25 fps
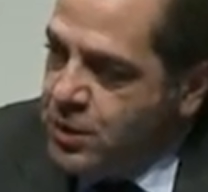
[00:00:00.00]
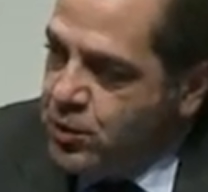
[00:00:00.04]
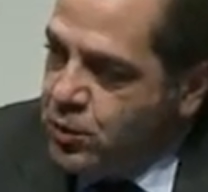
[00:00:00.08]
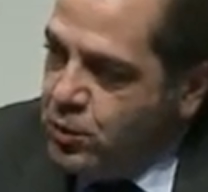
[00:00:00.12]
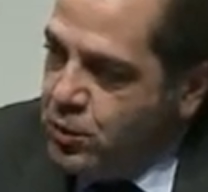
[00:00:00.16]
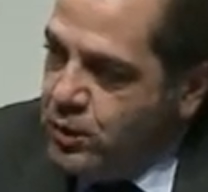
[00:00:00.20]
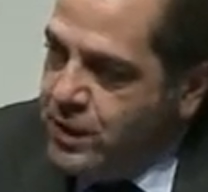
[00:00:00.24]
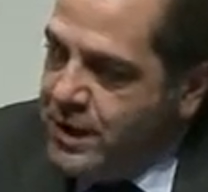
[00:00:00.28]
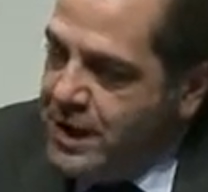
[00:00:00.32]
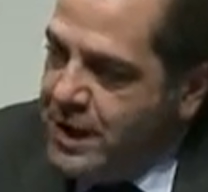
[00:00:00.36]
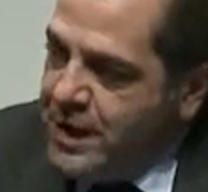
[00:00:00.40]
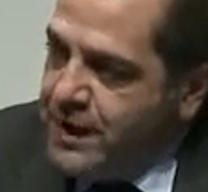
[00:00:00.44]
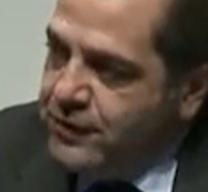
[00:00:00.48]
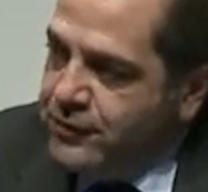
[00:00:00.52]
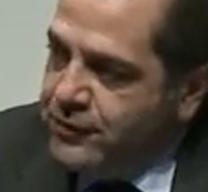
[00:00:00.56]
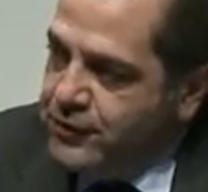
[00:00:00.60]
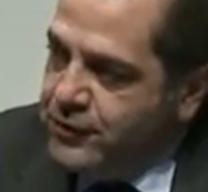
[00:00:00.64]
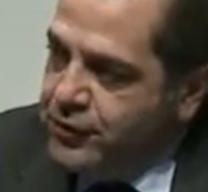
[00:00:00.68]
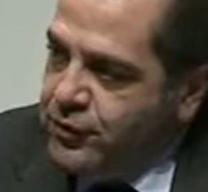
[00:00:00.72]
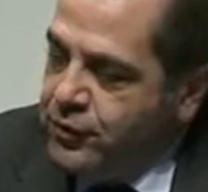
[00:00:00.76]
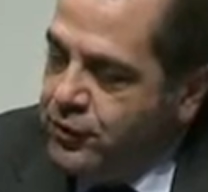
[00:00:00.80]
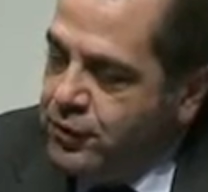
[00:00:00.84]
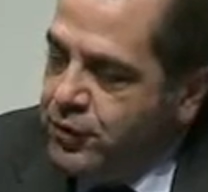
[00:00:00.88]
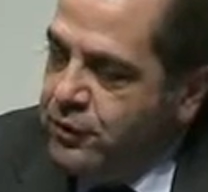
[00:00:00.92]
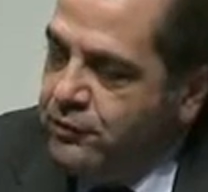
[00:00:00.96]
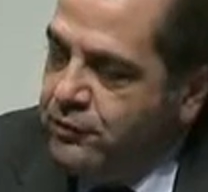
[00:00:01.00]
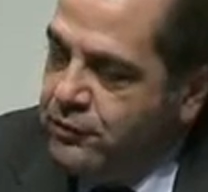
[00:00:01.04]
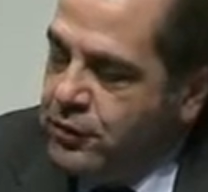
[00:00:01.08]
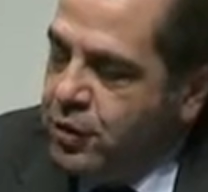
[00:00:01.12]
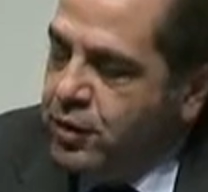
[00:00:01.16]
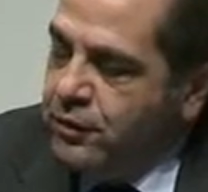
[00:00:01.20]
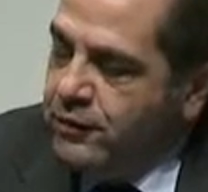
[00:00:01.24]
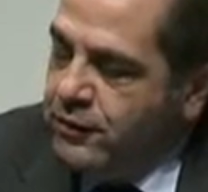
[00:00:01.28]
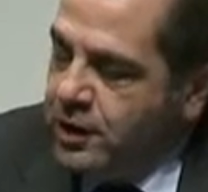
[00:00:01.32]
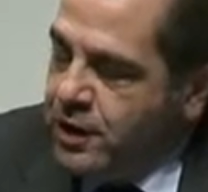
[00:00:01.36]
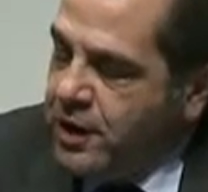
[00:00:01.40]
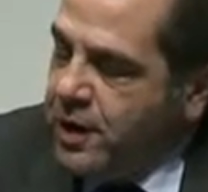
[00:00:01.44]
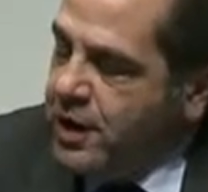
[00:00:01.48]
We have to
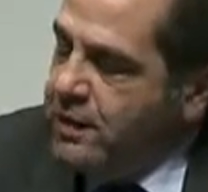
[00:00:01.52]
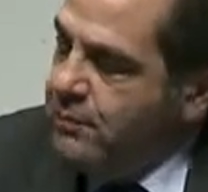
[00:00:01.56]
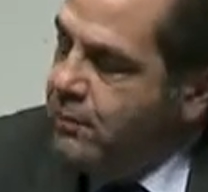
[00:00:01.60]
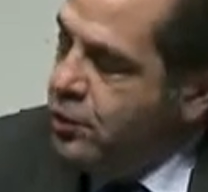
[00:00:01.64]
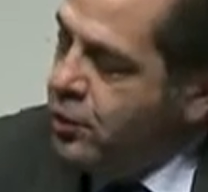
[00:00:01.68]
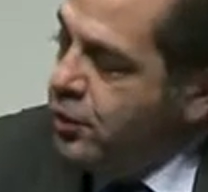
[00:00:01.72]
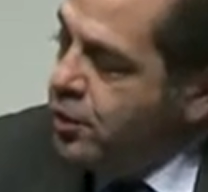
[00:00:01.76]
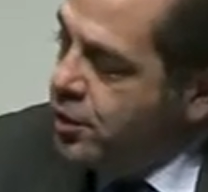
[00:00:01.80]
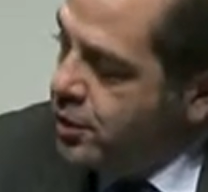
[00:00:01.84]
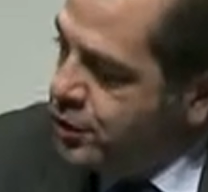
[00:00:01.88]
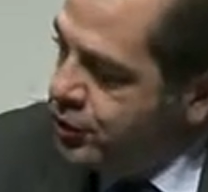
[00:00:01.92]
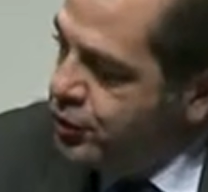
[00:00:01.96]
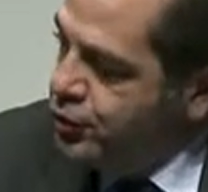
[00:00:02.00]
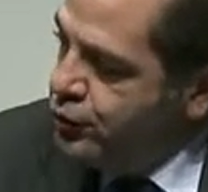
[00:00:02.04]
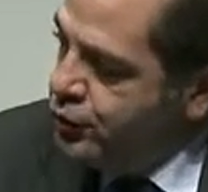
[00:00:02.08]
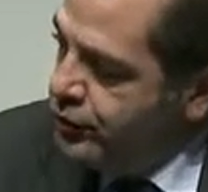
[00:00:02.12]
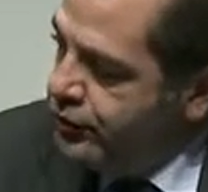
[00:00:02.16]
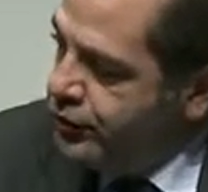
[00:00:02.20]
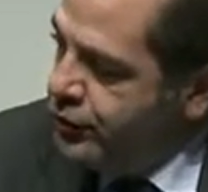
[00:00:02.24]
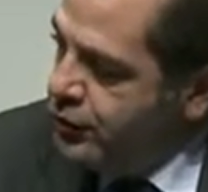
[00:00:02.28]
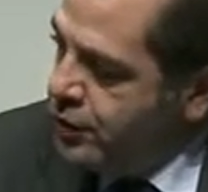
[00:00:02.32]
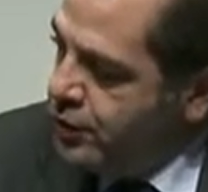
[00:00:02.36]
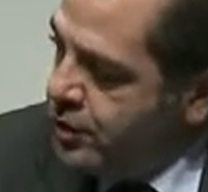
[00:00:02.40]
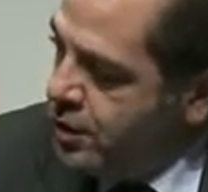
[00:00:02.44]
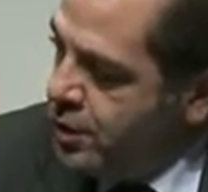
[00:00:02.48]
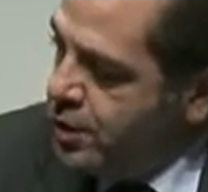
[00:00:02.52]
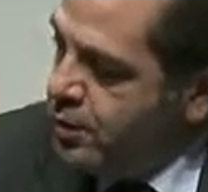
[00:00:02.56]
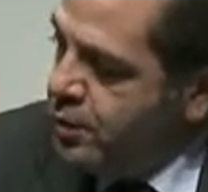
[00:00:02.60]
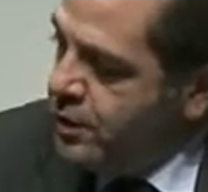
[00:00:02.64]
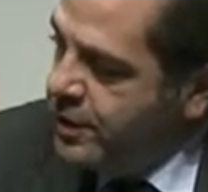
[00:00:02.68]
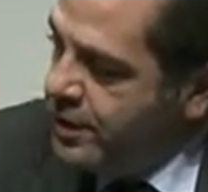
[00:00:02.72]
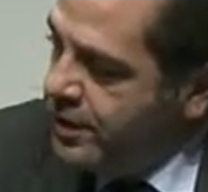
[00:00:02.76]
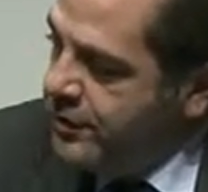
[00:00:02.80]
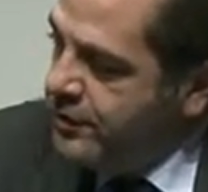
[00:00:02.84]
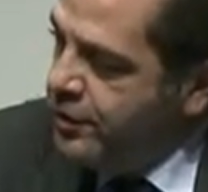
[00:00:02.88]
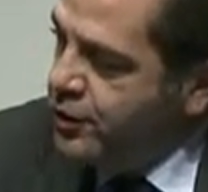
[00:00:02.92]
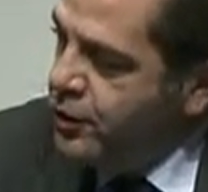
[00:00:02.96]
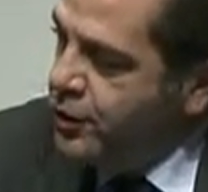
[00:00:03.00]
involve a lot more our user
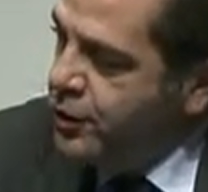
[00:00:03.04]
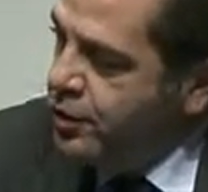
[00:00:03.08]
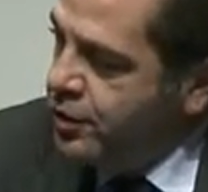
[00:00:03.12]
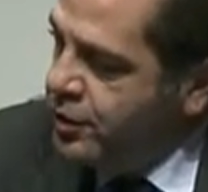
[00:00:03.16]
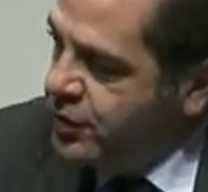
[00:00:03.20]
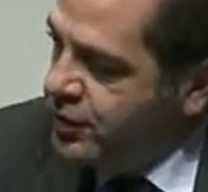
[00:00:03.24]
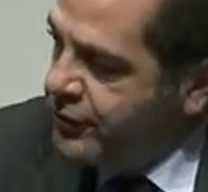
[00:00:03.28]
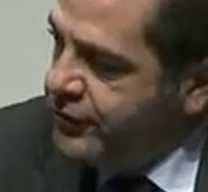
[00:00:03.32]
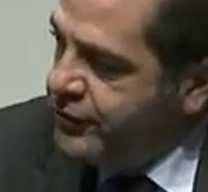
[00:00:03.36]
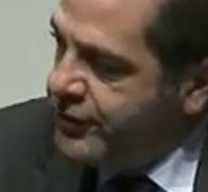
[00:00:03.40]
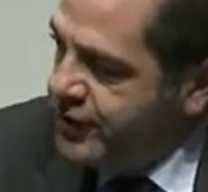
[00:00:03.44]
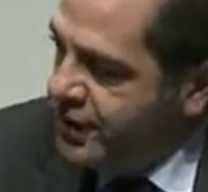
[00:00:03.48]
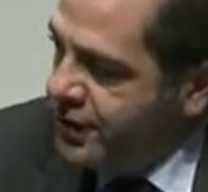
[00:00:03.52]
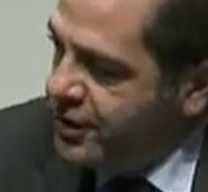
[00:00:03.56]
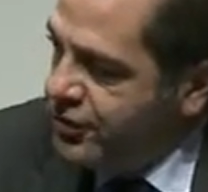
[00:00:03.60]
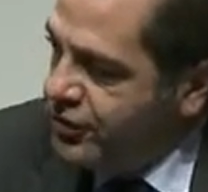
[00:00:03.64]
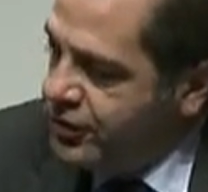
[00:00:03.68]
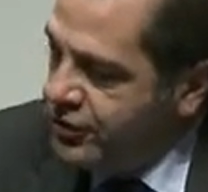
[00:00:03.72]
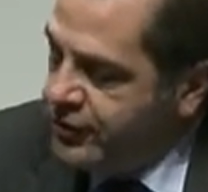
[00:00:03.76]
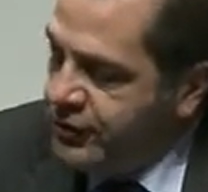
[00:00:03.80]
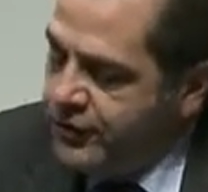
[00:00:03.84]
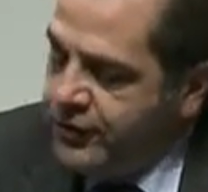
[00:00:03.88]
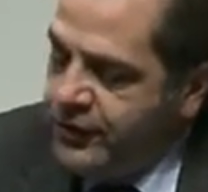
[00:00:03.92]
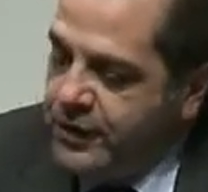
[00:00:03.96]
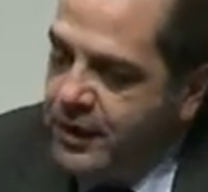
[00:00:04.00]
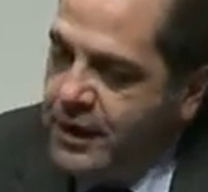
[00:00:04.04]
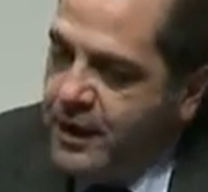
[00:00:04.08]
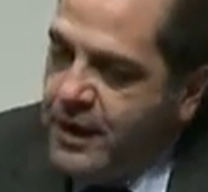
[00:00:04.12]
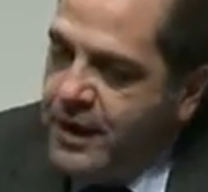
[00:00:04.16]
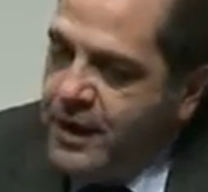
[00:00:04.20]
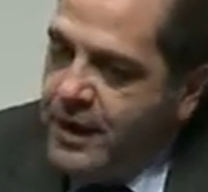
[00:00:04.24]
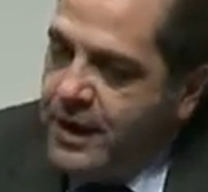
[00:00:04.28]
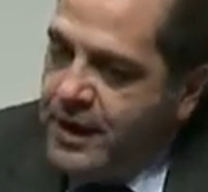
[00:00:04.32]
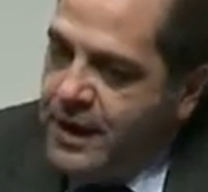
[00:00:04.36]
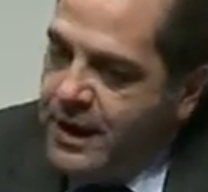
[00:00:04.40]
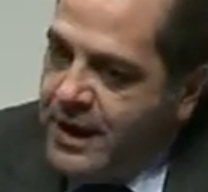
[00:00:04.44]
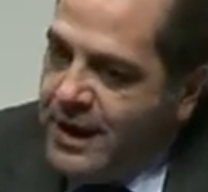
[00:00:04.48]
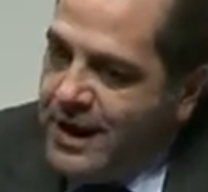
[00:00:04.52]
already in the earlier stages,
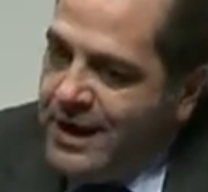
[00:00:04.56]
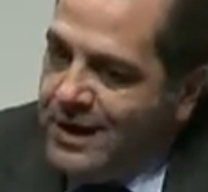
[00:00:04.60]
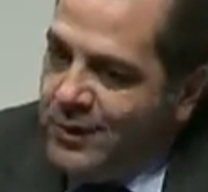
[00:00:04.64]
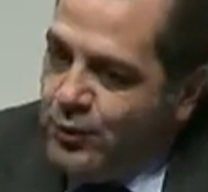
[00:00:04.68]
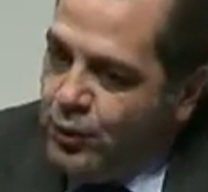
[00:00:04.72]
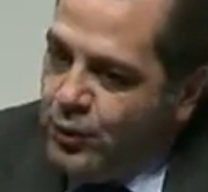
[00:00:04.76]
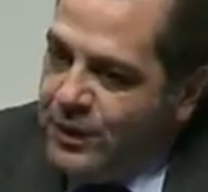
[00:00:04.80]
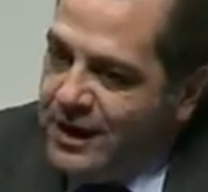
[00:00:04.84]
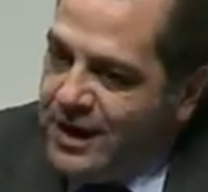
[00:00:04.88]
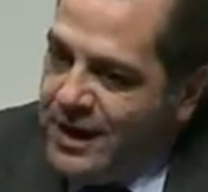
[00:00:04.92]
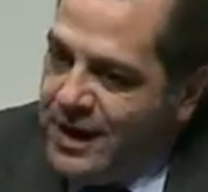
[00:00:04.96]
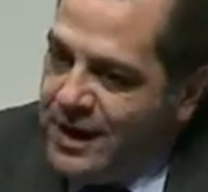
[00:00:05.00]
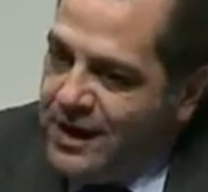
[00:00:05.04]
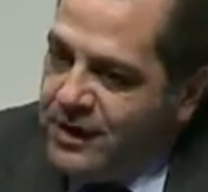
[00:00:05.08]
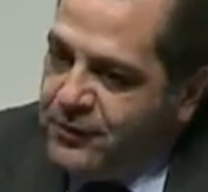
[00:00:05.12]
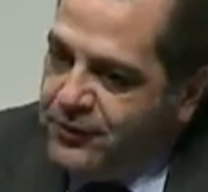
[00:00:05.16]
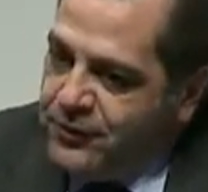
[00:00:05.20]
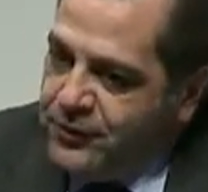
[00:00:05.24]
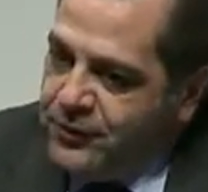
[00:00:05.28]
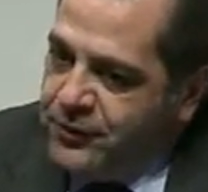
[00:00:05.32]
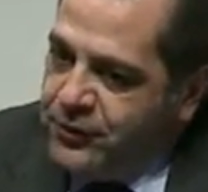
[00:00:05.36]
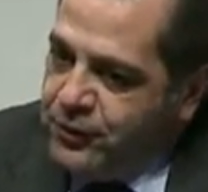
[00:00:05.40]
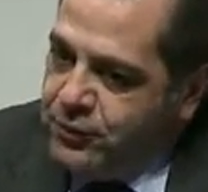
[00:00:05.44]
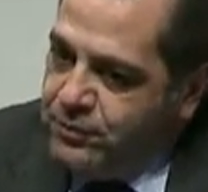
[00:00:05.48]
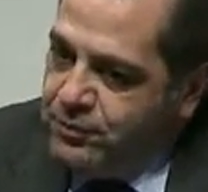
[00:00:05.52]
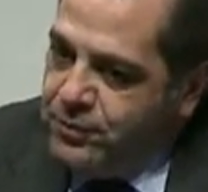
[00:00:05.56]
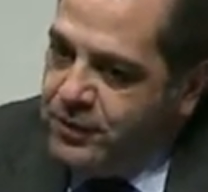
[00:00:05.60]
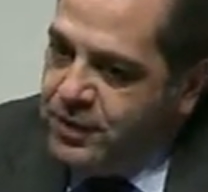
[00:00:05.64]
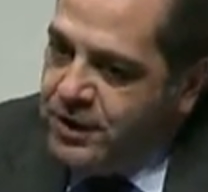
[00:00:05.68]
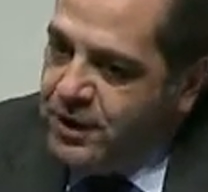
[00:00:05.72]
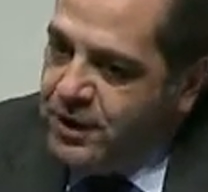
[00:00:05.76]
and we have to be